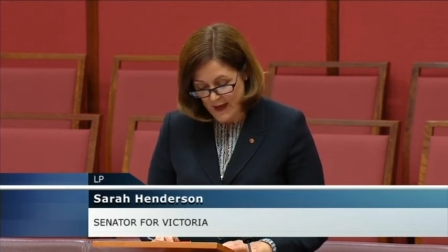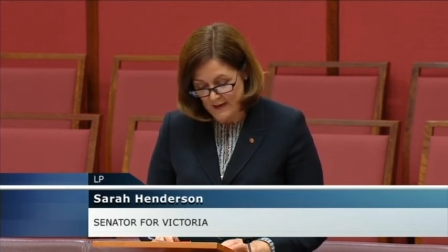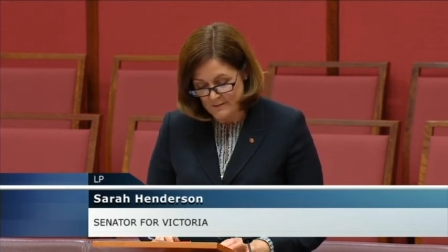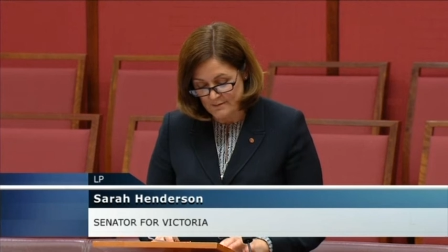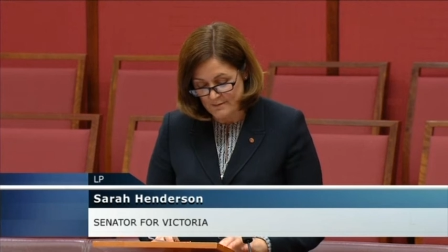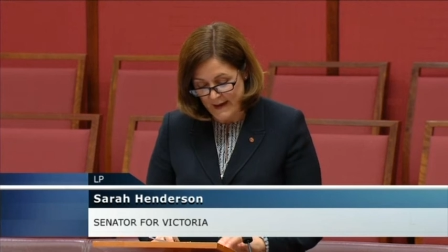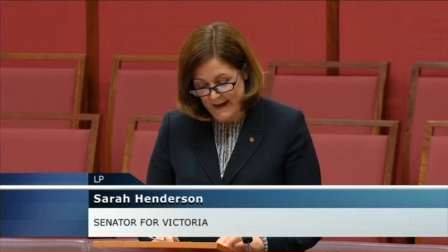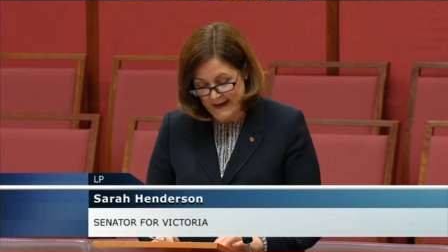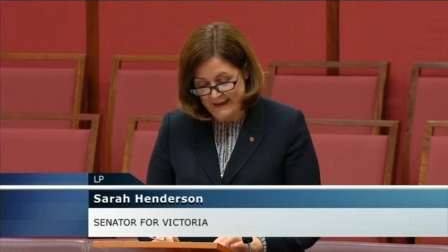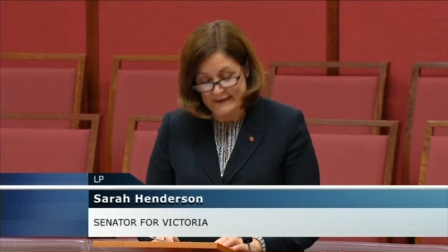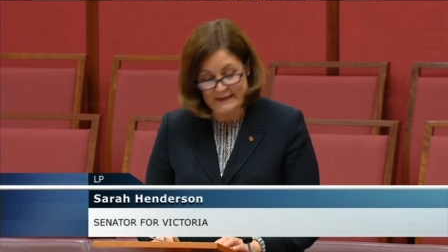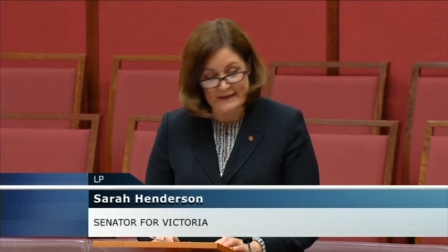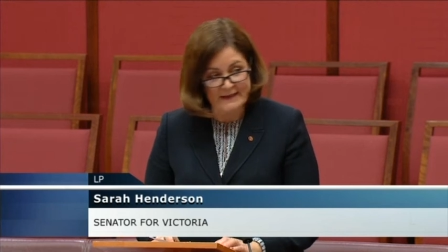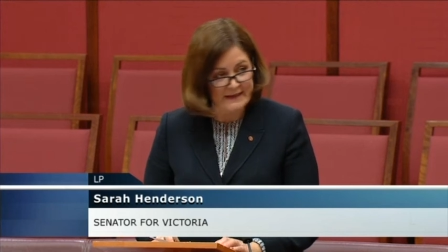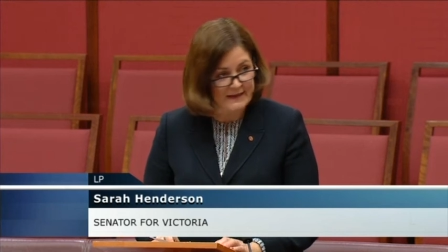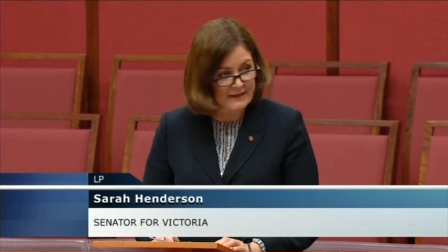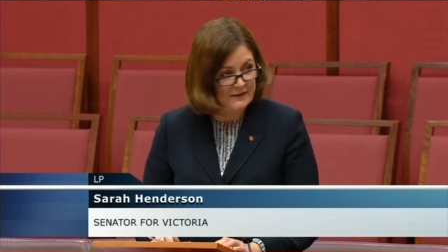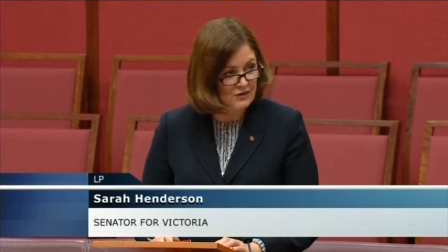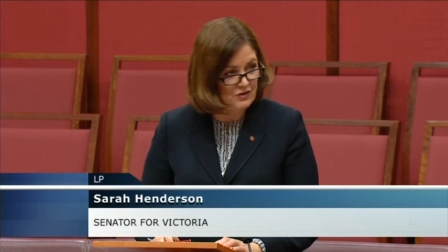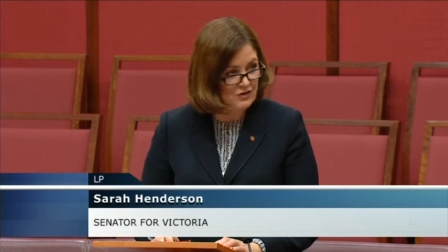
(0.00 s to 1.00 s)
and may
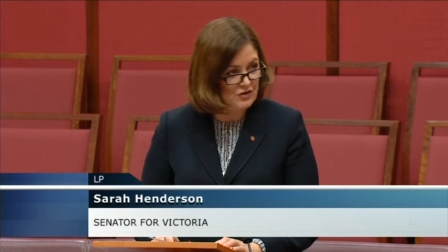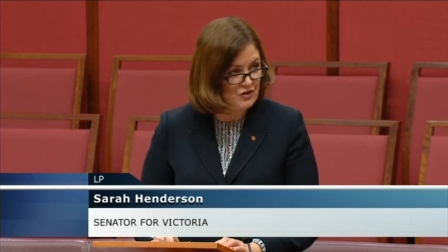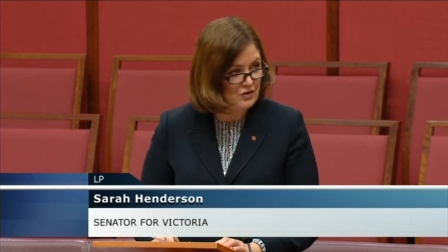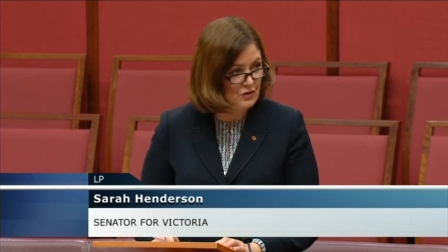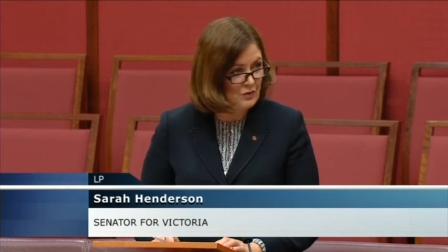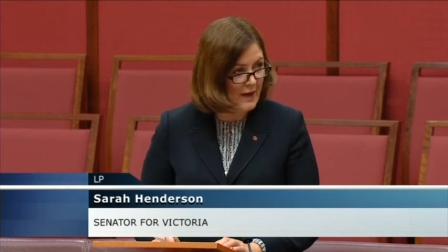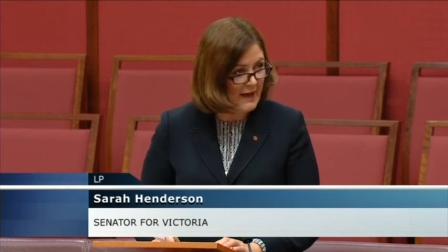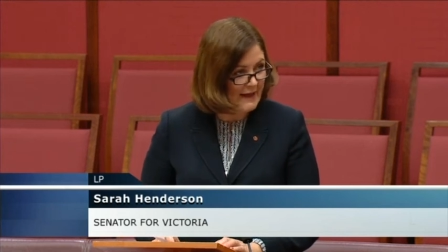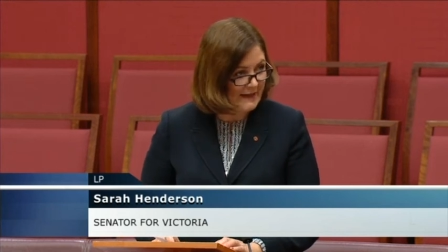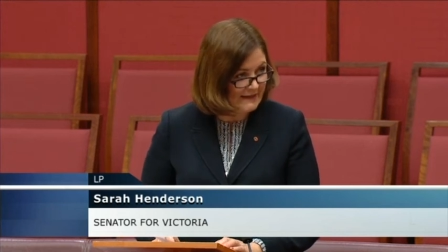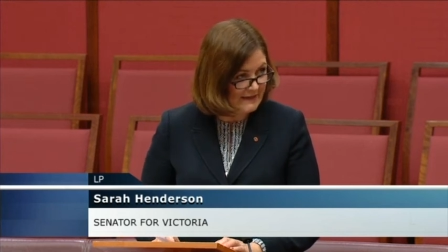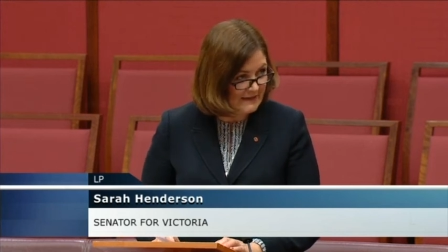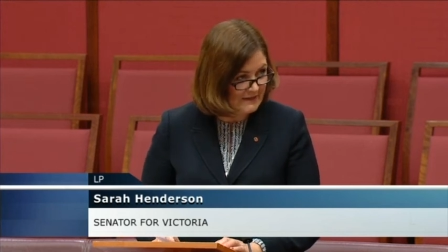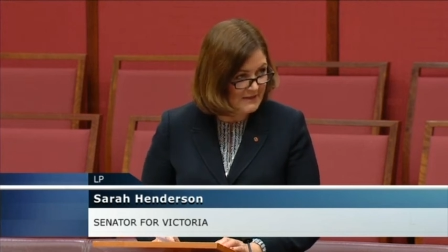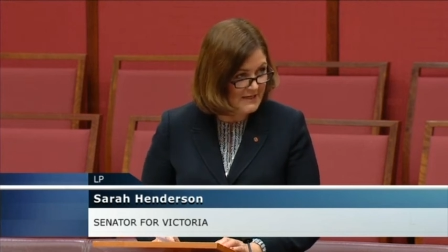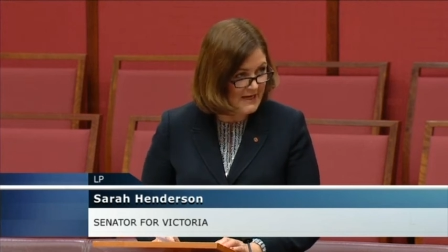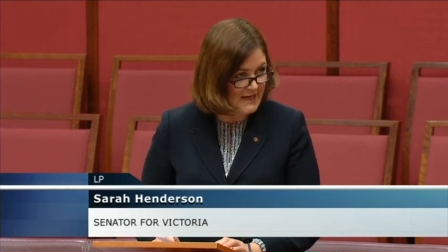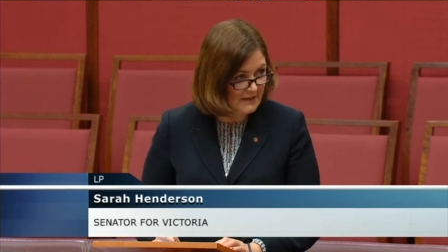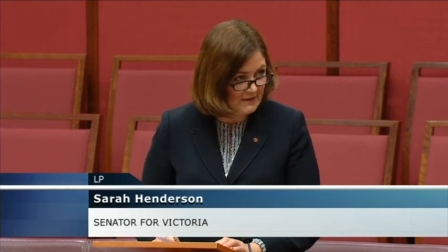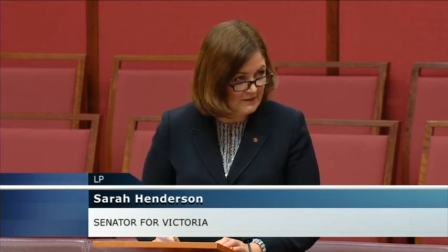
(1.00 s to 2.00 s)
lead to
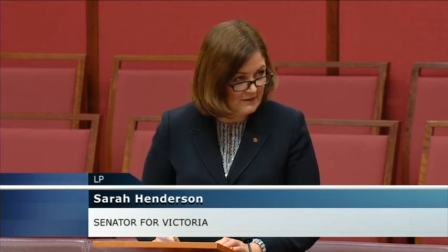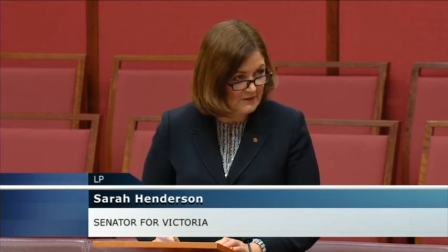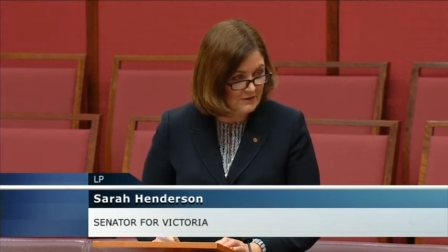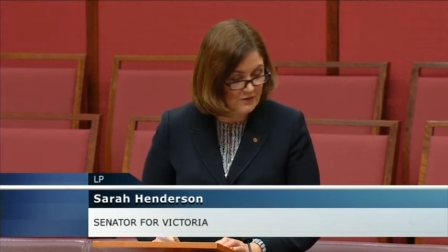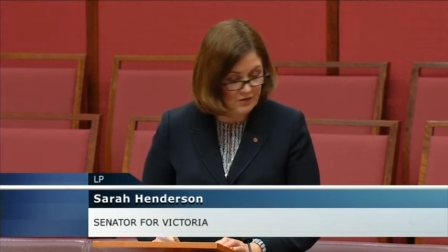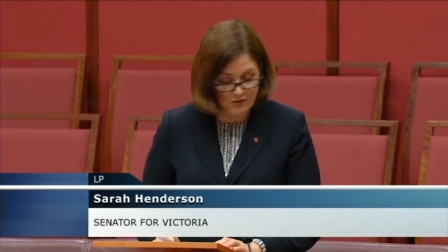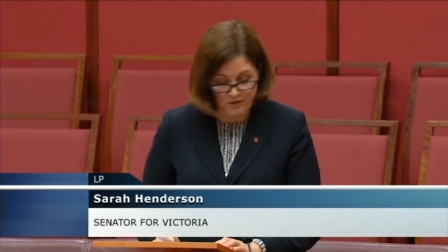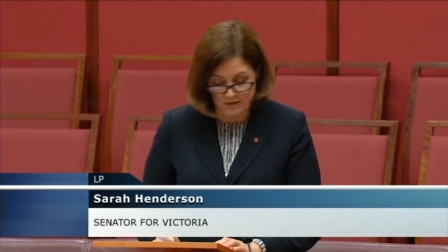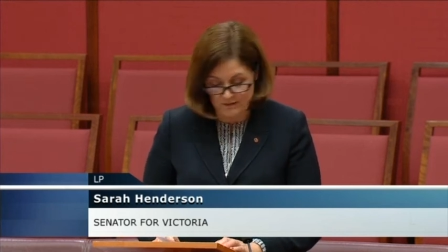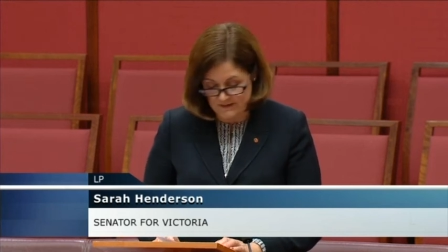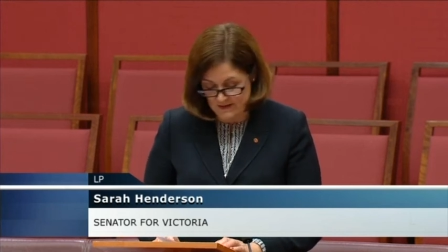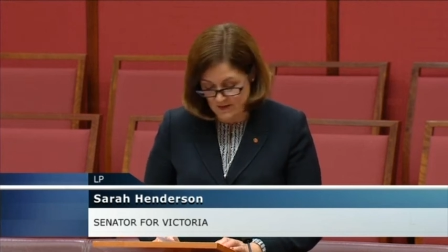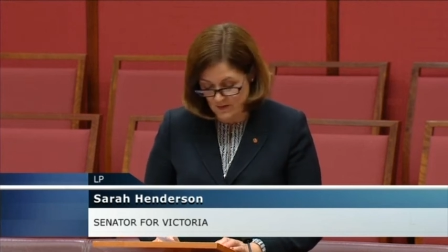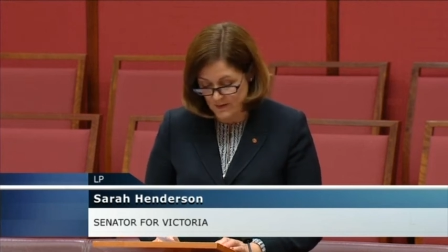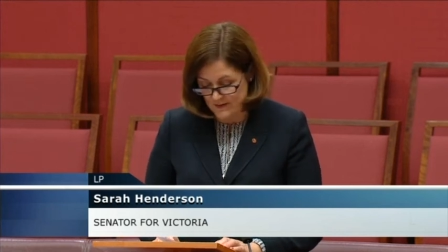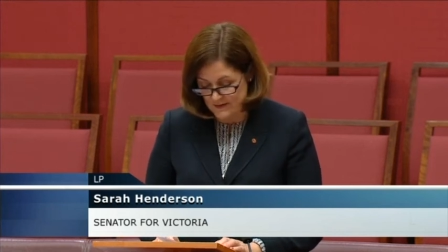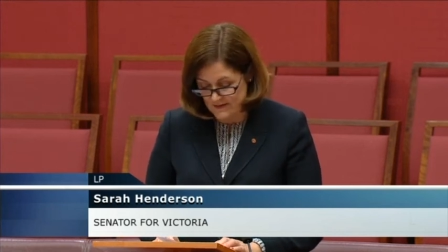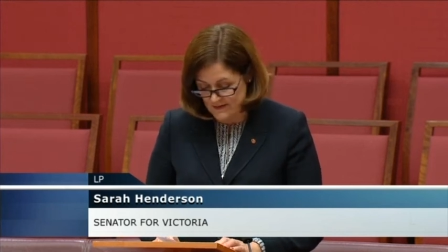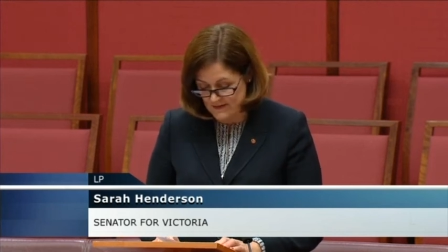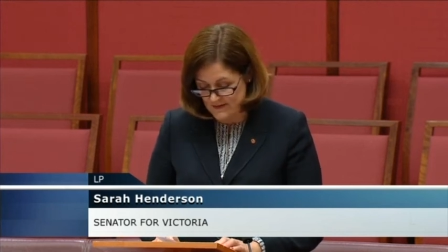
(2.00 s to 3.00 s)
unintended
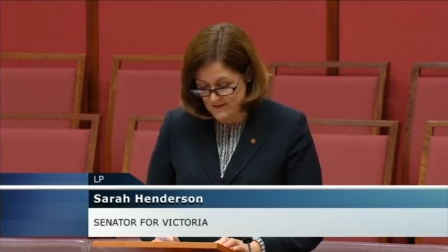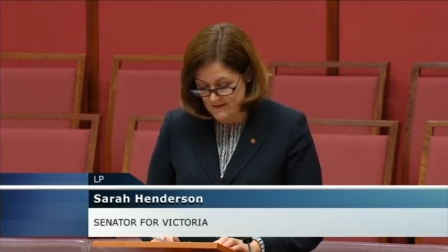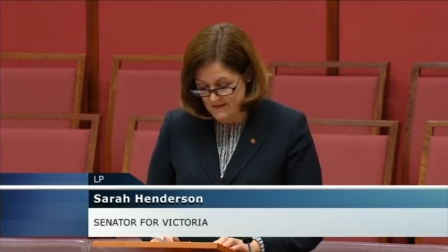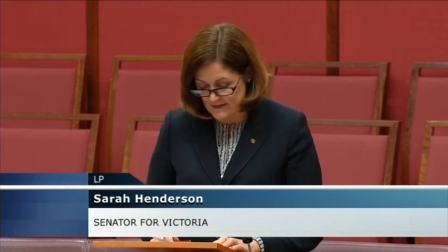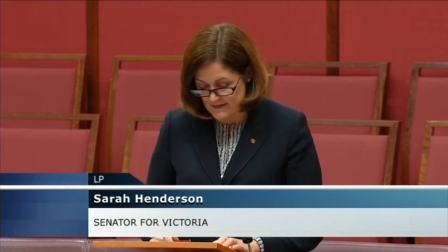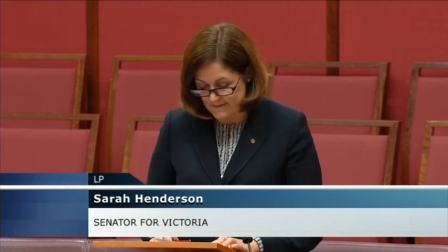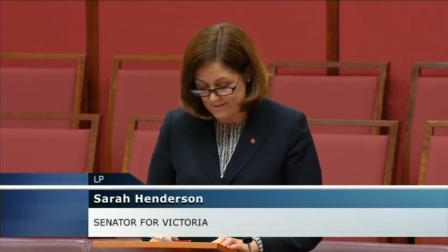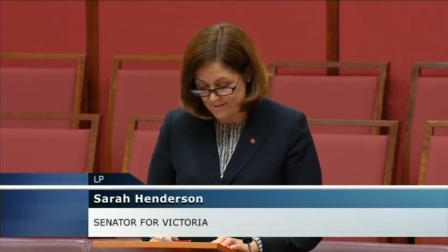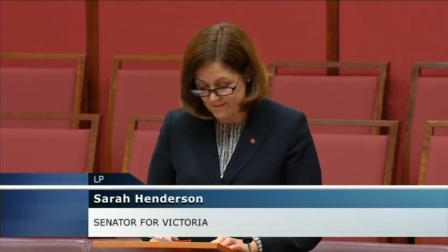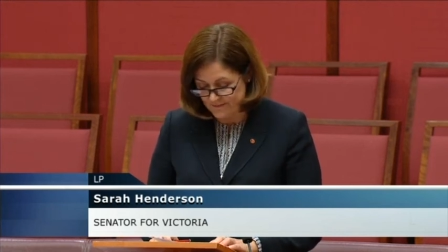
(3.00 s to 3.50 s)
consequences.